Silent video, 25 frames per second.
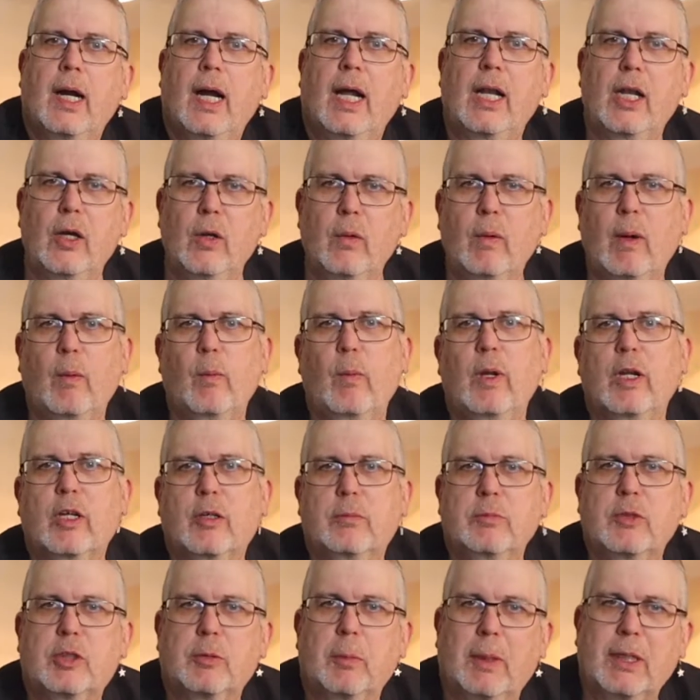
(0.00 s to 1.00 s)
Hello and
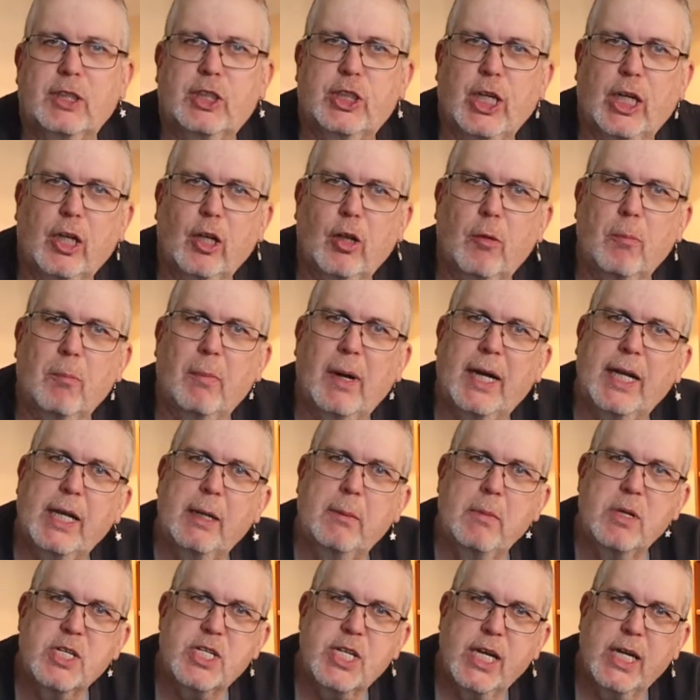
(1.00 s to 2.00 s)
welcome to my channel. My
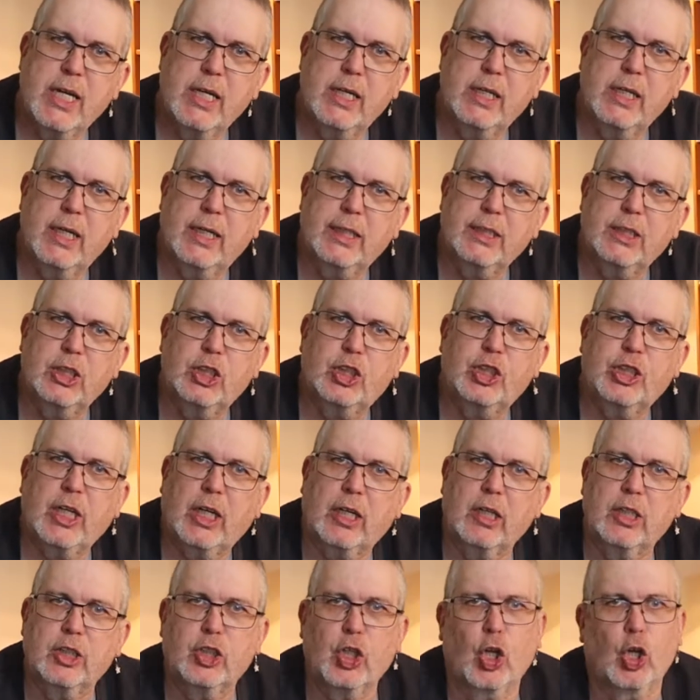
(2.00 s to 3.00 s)
name is Ian and this
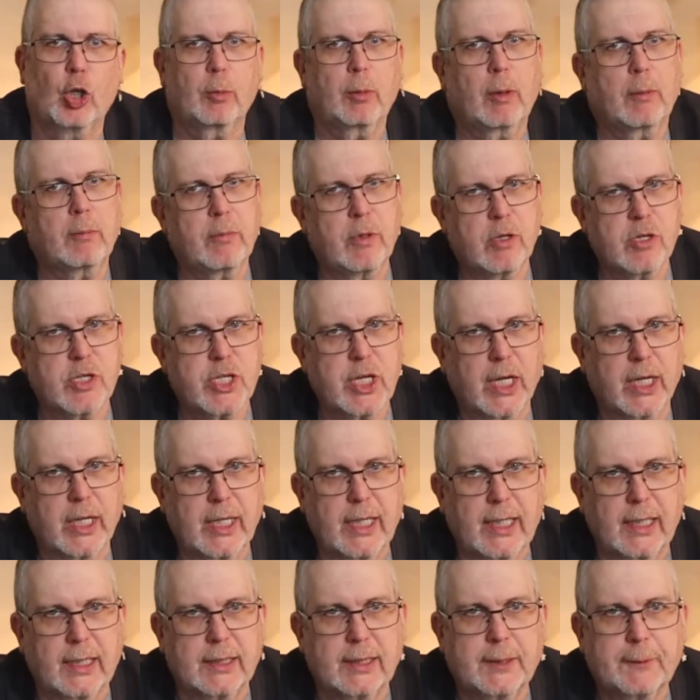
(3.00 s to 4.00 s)
channel is all about music and
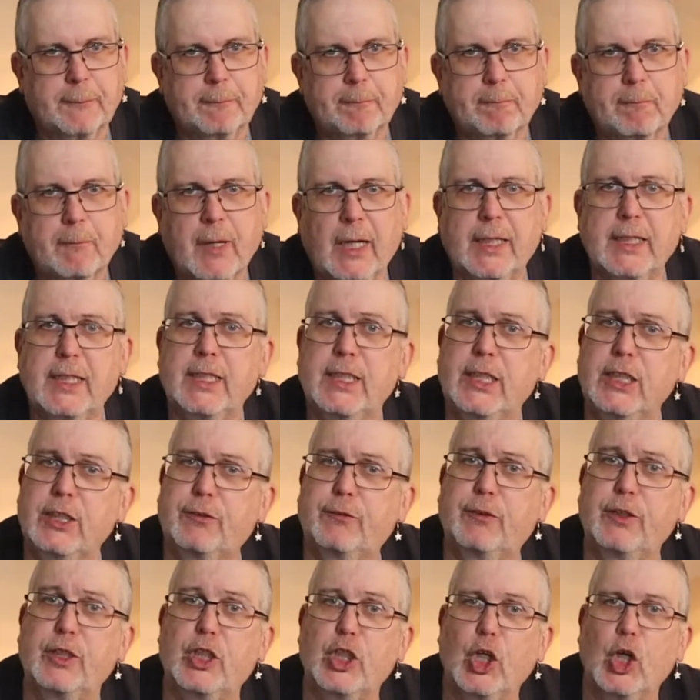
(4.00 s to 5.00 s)
art. And in this
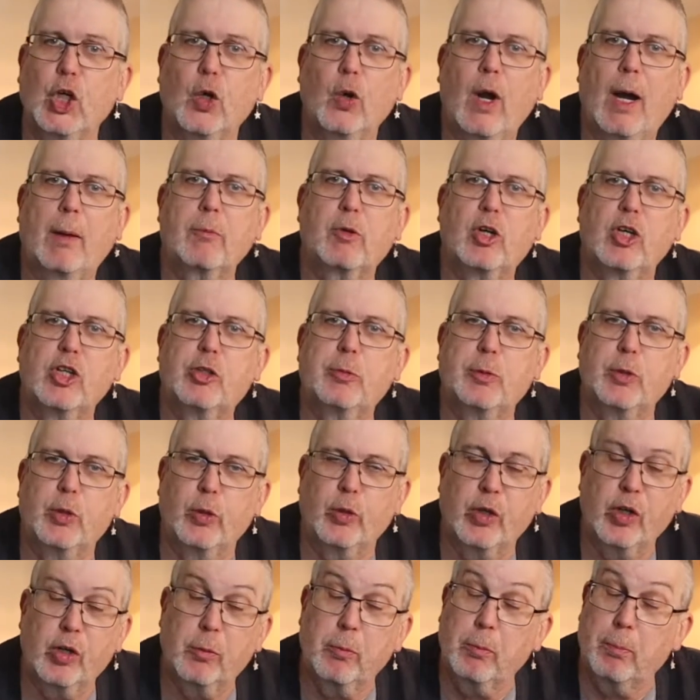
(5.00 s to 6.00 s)
video I'm going to be
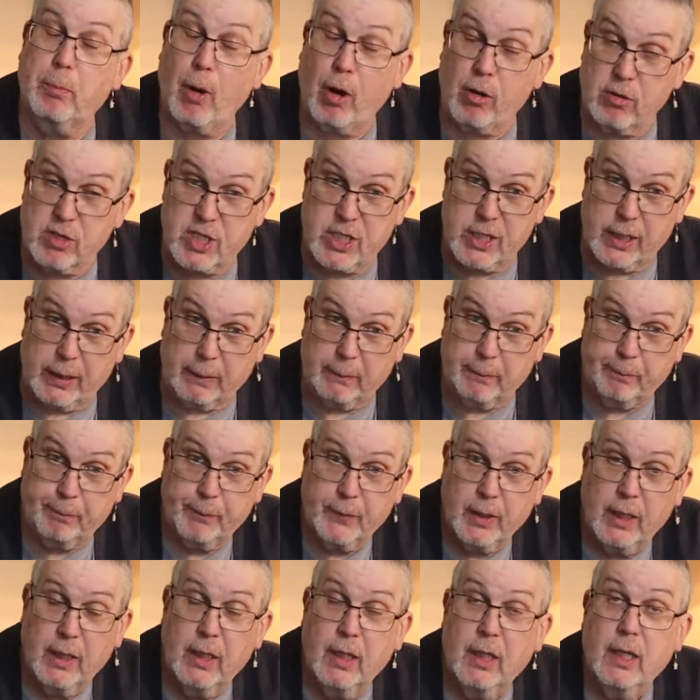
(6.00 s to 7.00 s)
doing an unboxing.
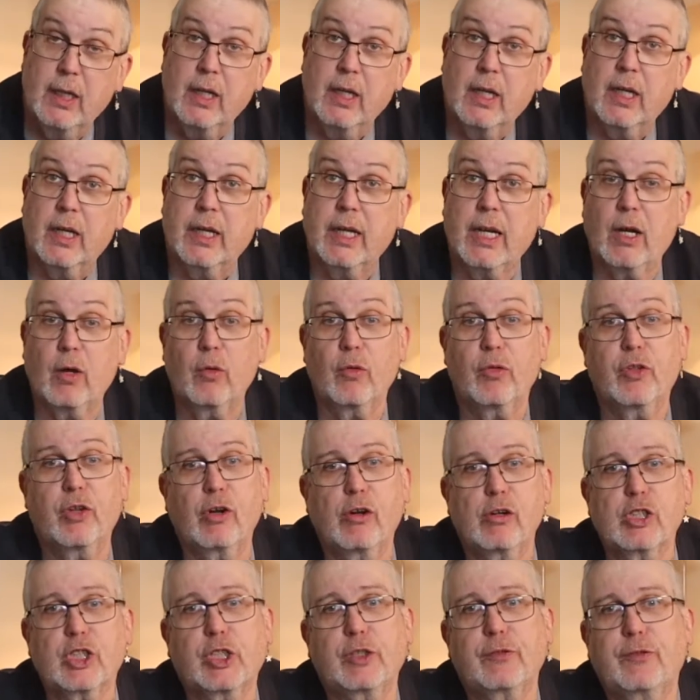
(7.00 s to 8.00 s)
Now
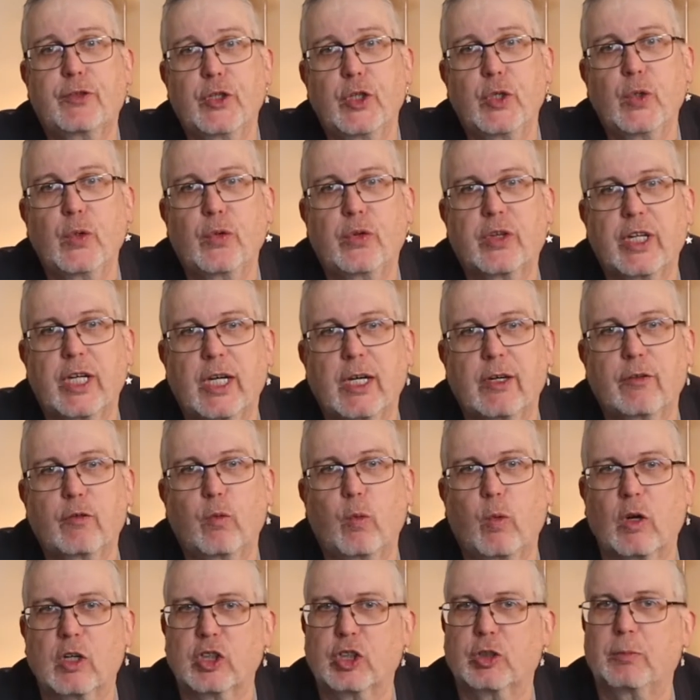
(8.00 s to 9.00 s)
those of you that have
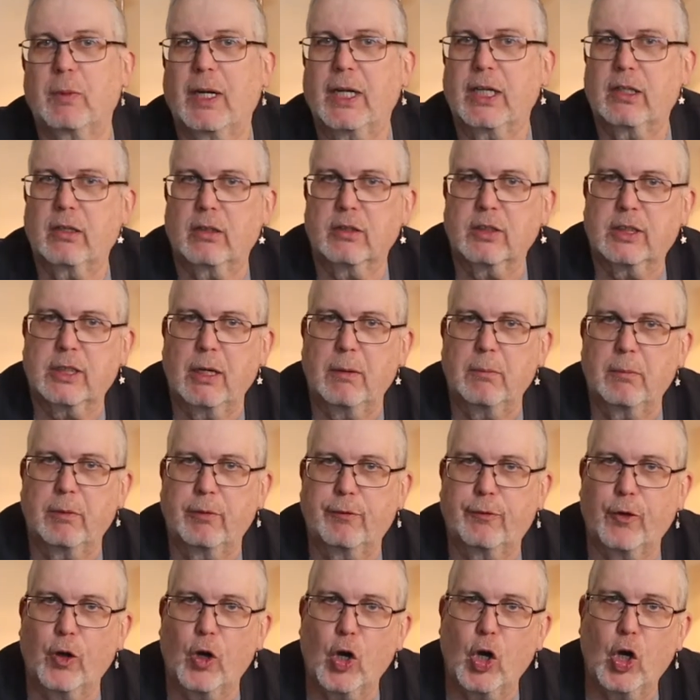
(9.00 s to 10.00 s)
watched my content
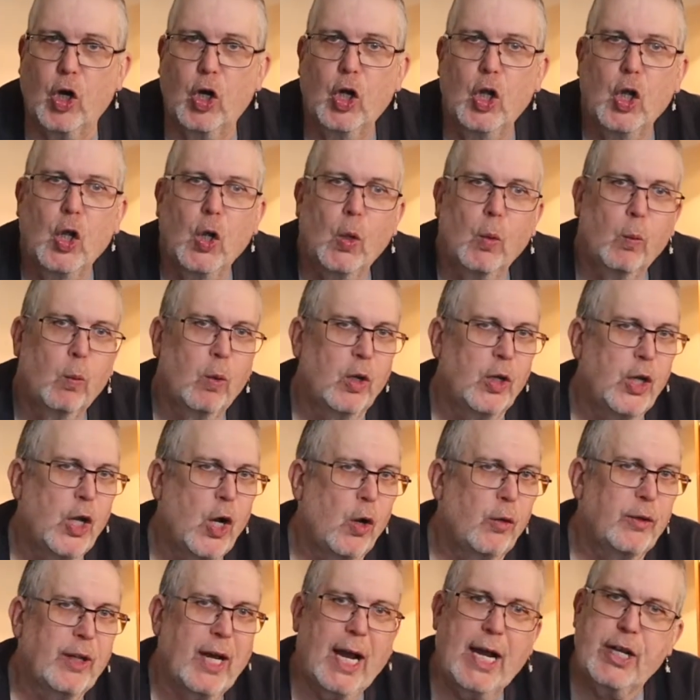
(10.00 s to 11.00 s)
before will
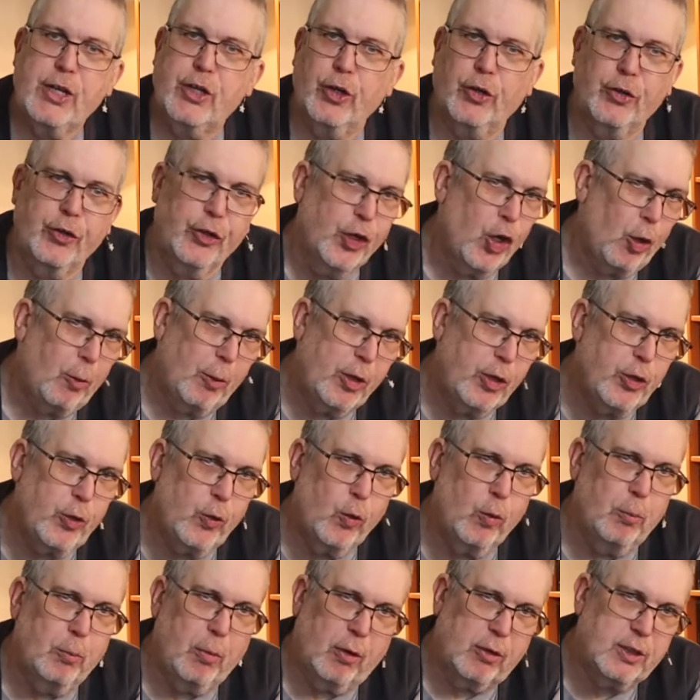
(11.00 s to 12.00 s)
know that I don't normally do
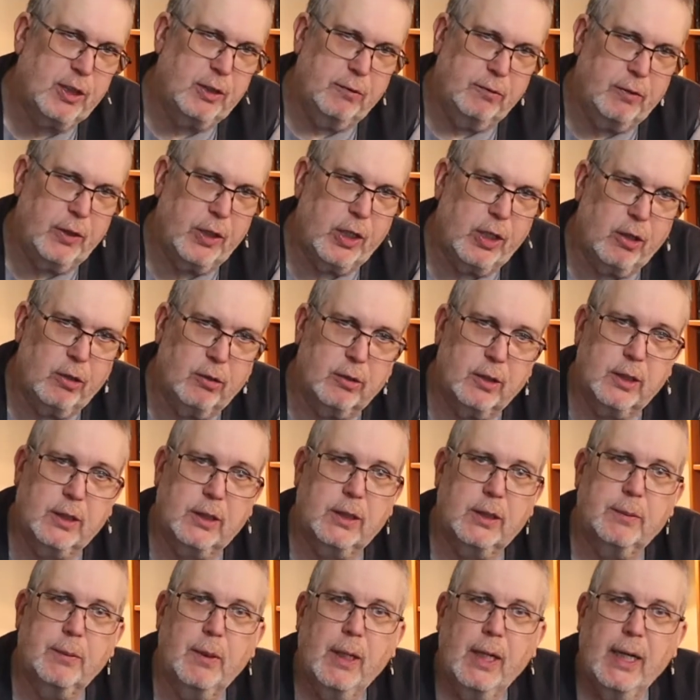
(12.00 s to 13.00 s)
unboxing
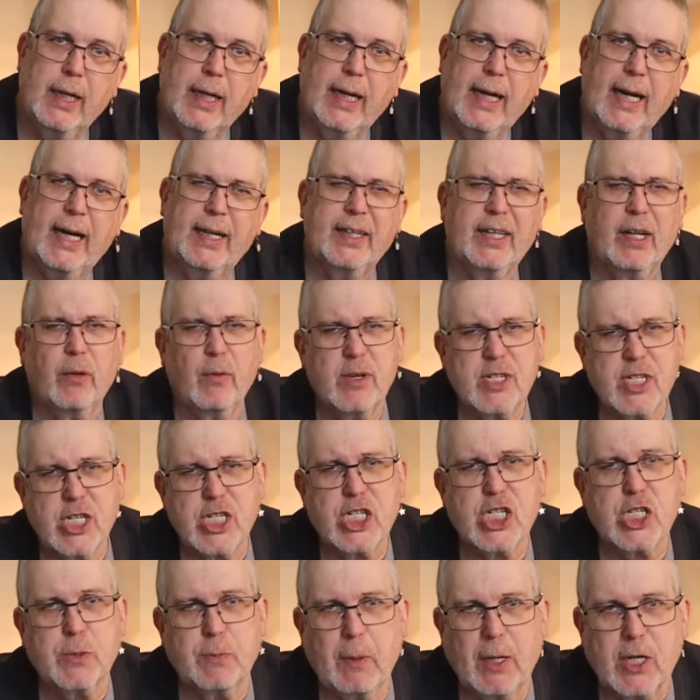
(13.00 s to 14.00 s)
videos, and there is a
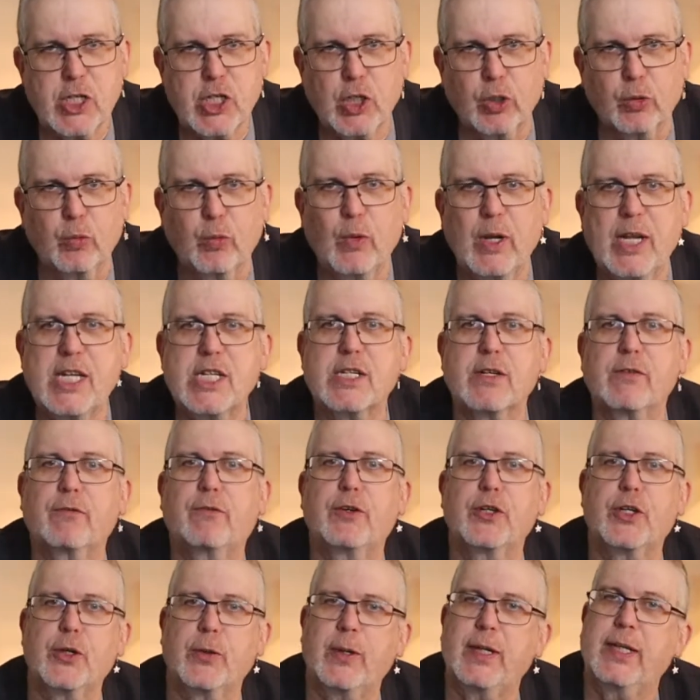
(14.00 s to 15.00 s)
special reason
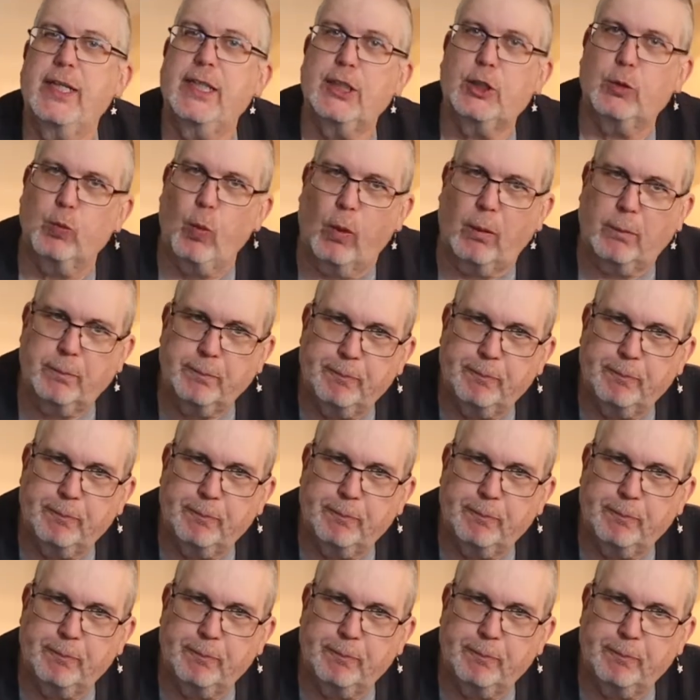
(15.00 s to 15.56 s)
for doing this one.